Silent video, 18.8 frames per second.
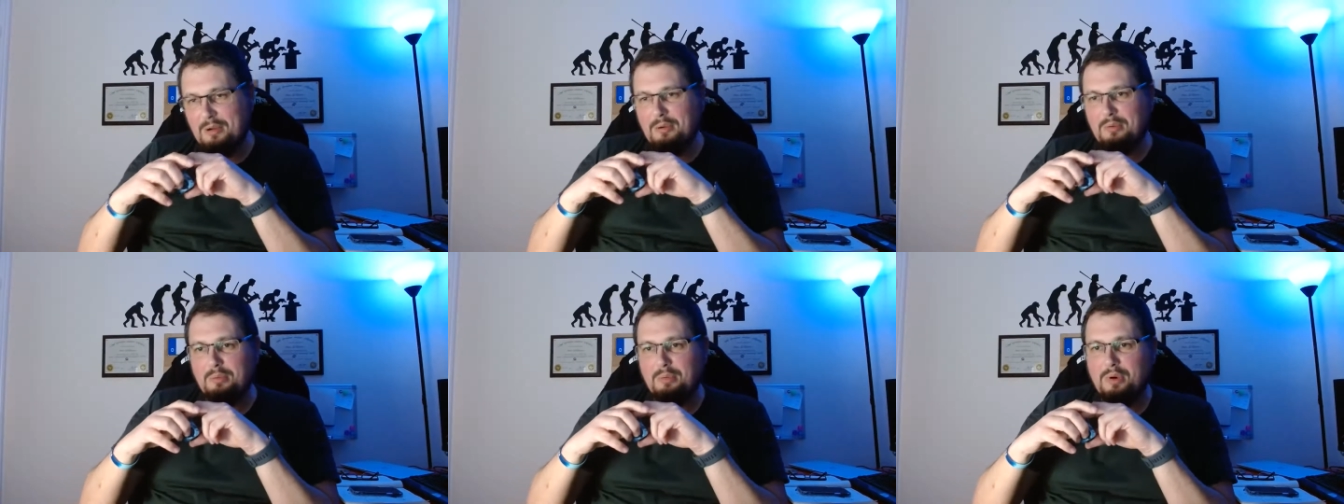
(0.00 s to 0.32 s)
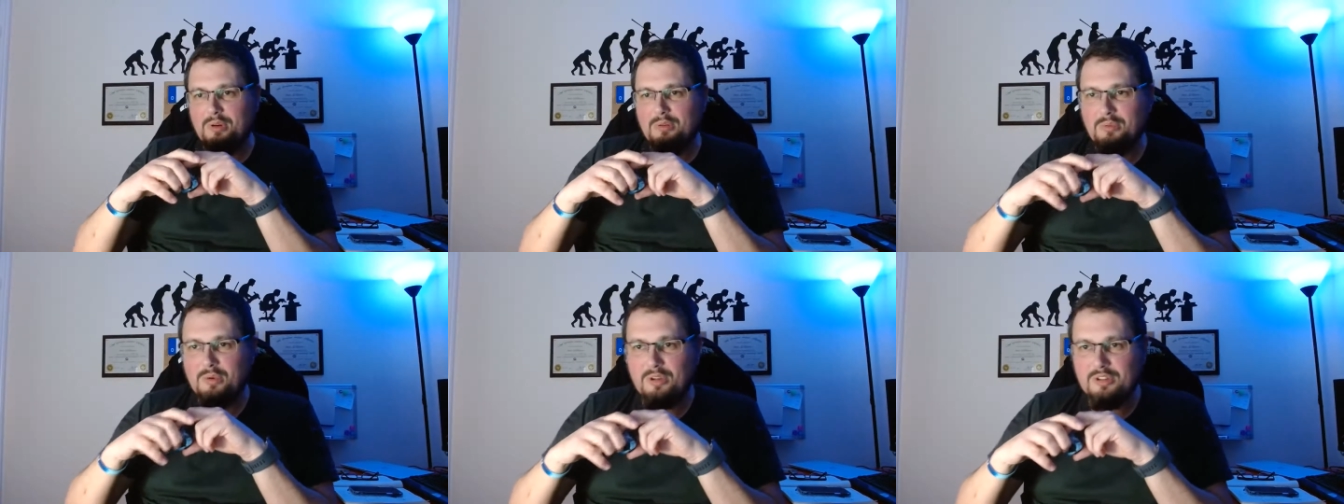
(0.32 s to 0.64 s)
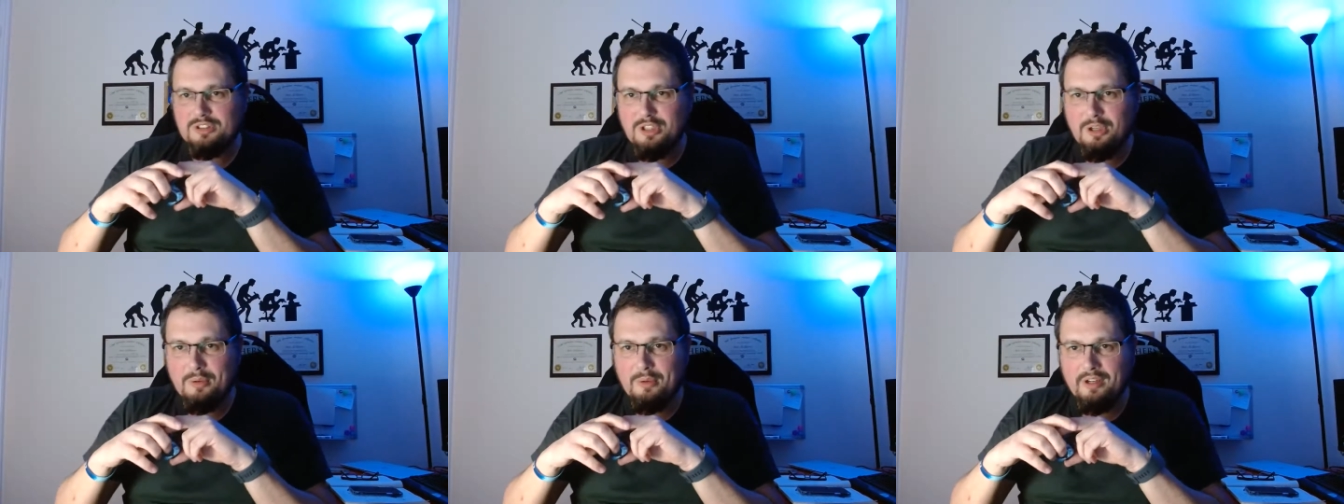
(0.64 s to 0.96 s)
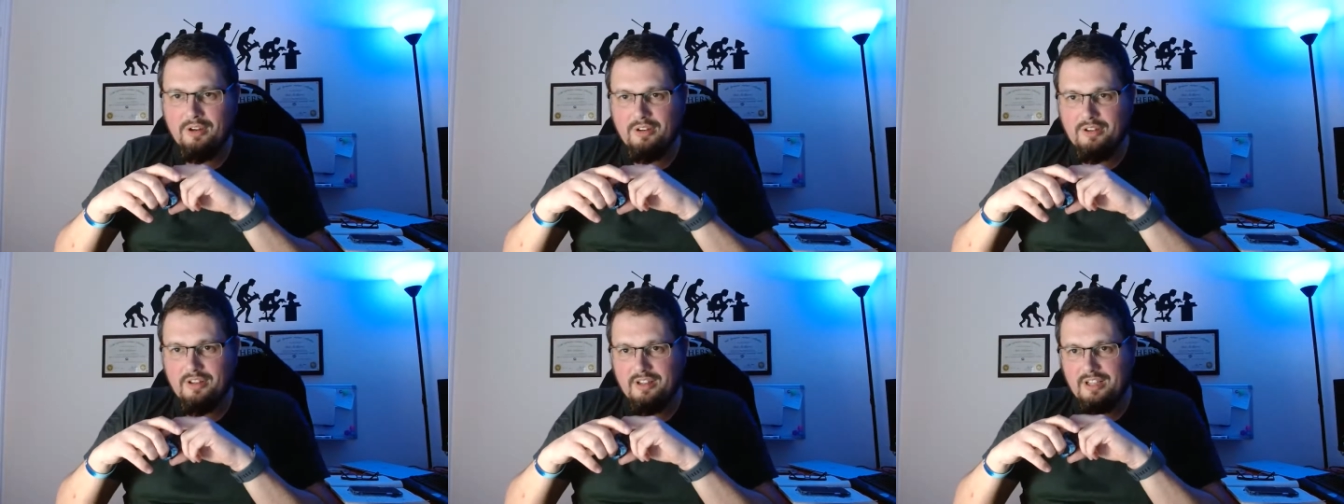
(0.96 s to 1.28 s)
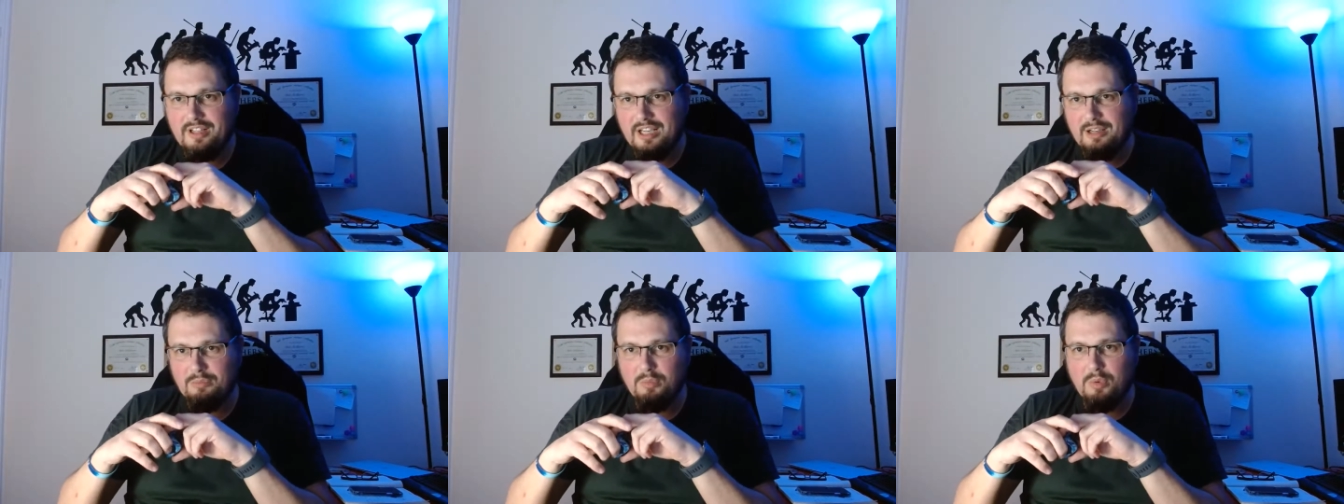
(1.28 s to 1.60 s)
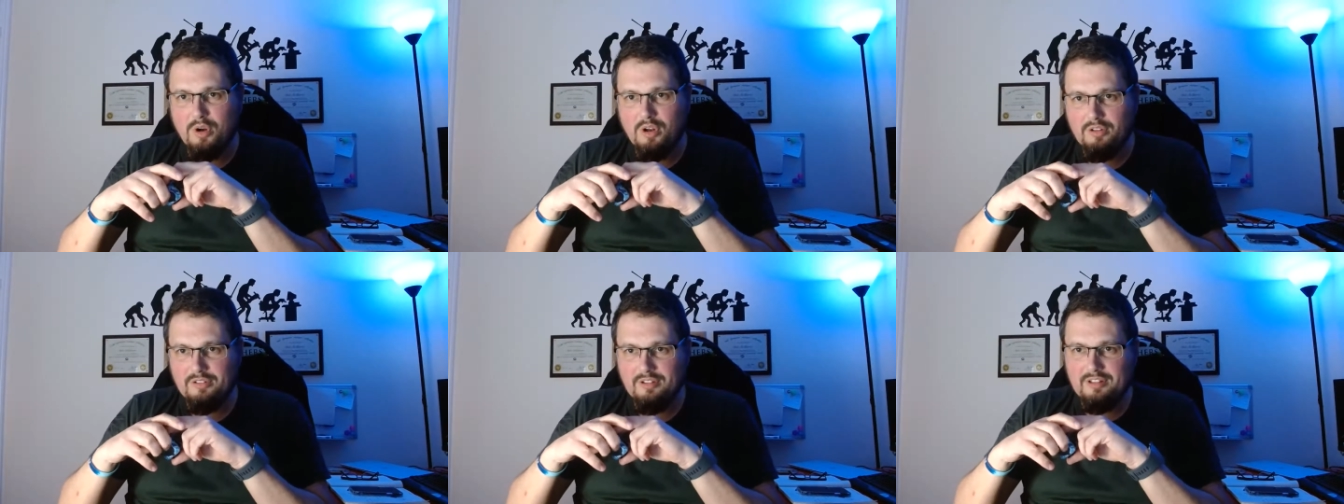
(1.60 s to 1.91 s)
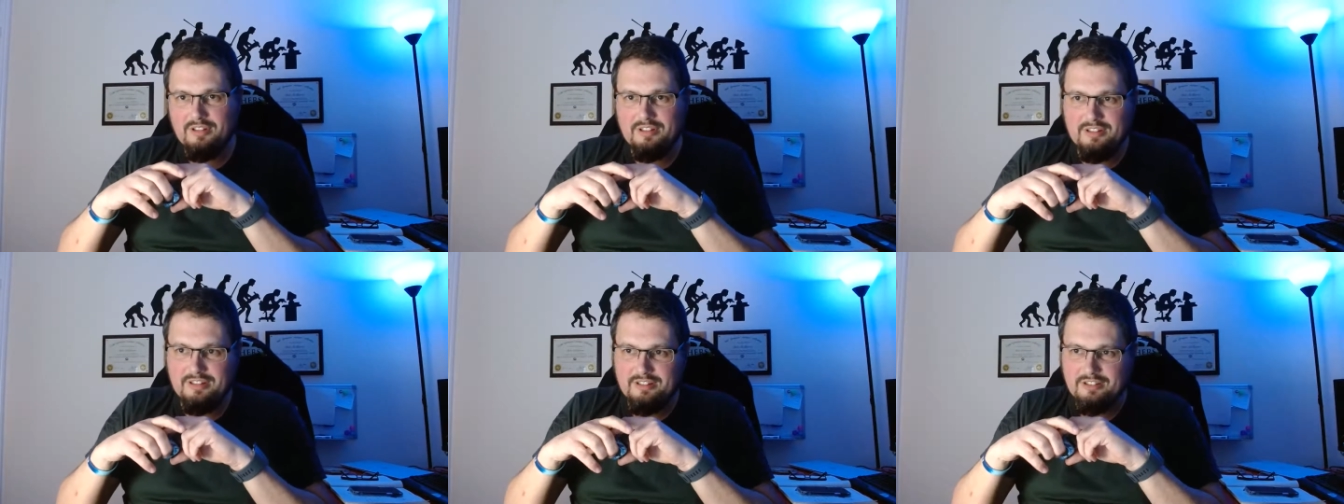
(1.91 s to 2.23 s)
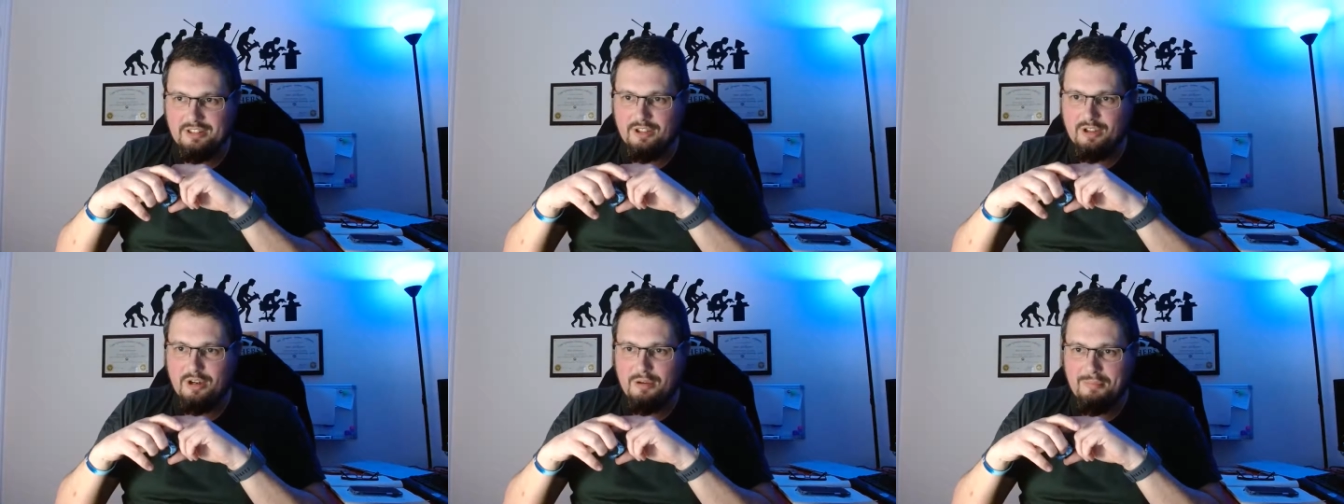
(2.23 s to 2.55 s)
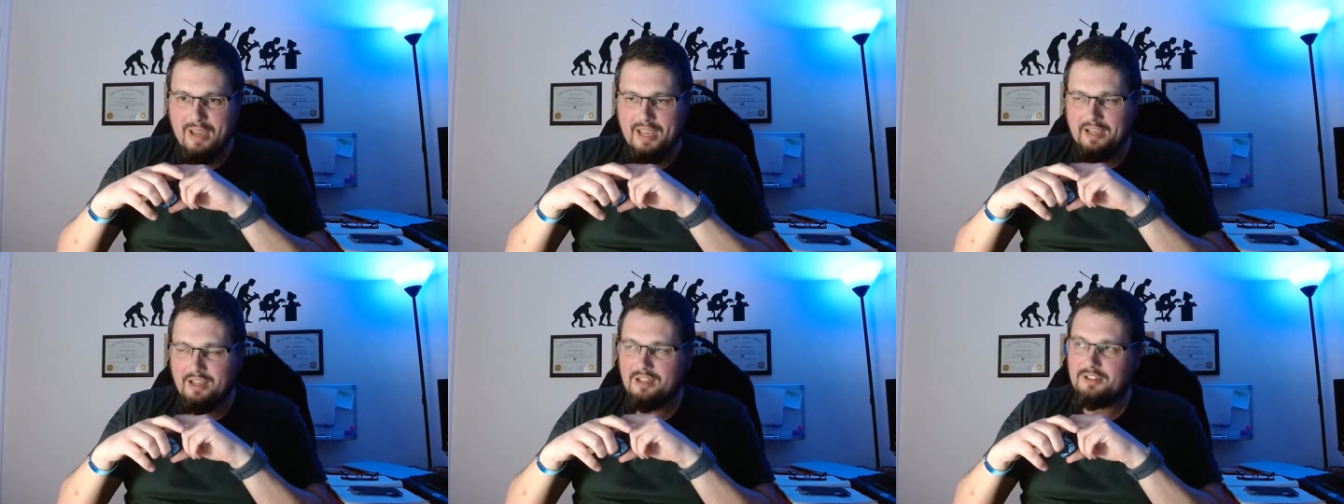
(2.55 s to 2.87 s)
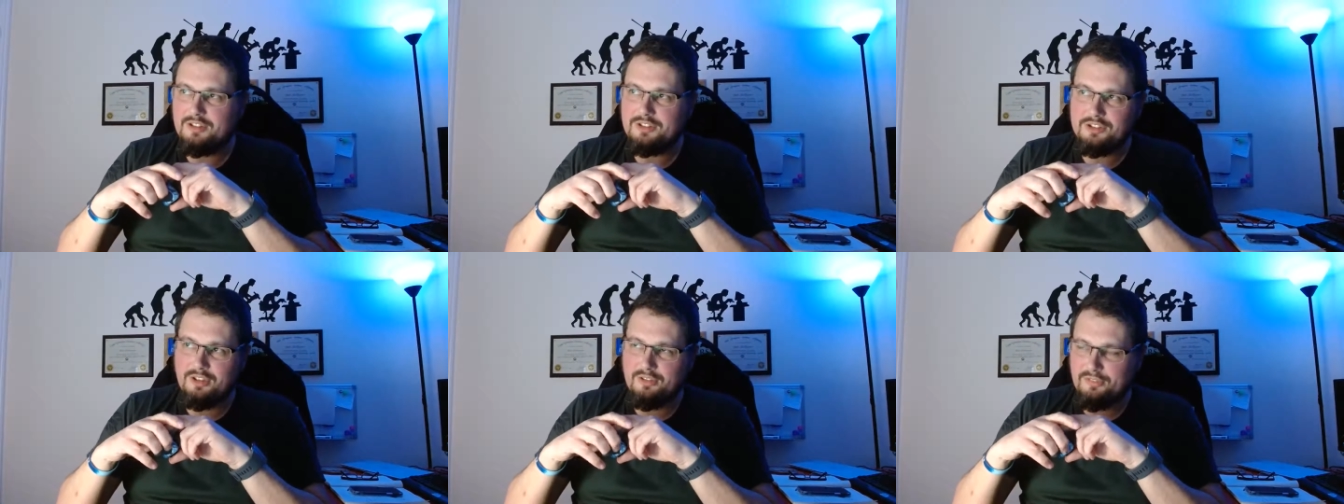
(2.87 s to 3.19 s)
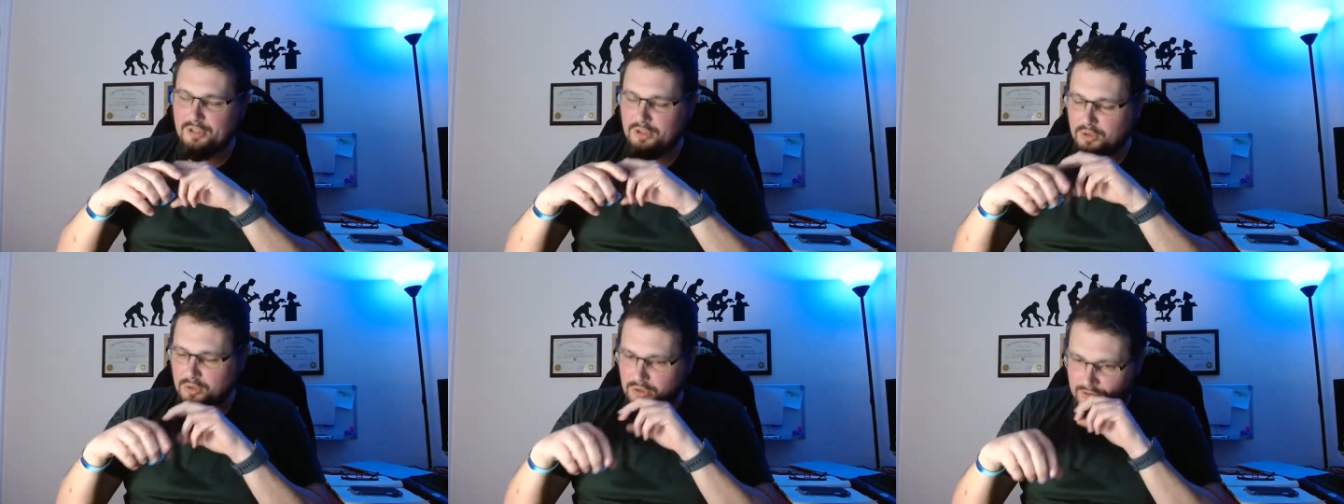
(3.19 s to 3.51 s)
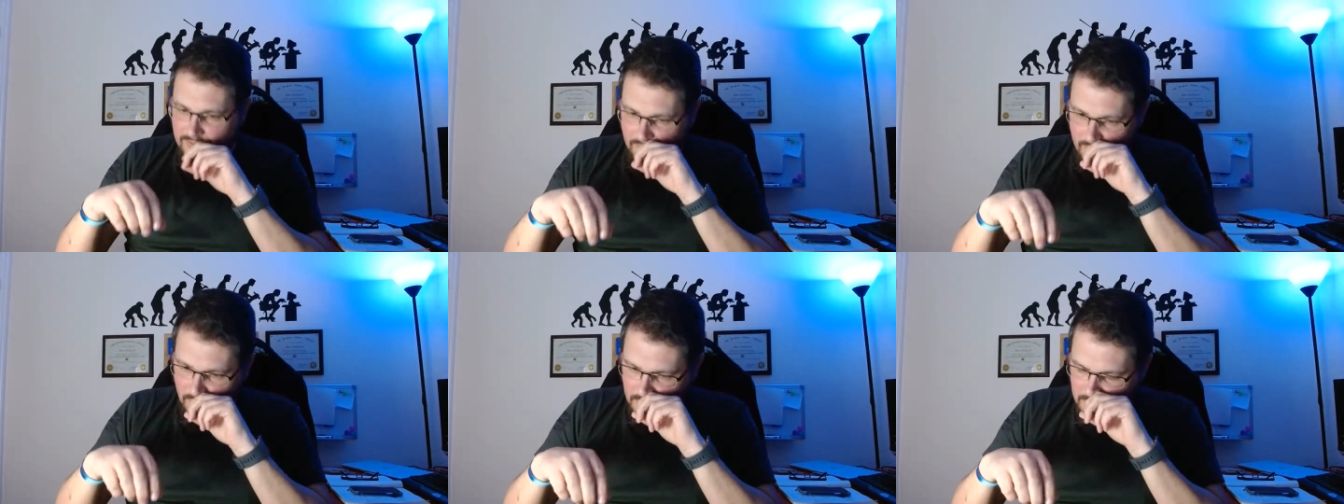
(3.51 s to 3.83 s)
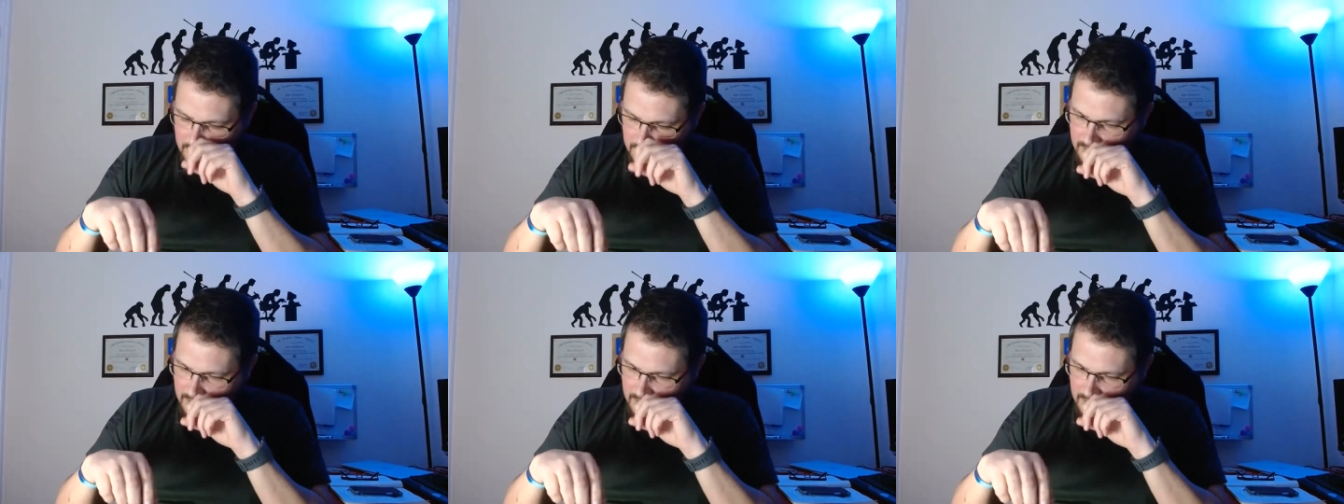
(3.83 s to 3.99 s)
what's going on, and what Omegle and stuff are used for.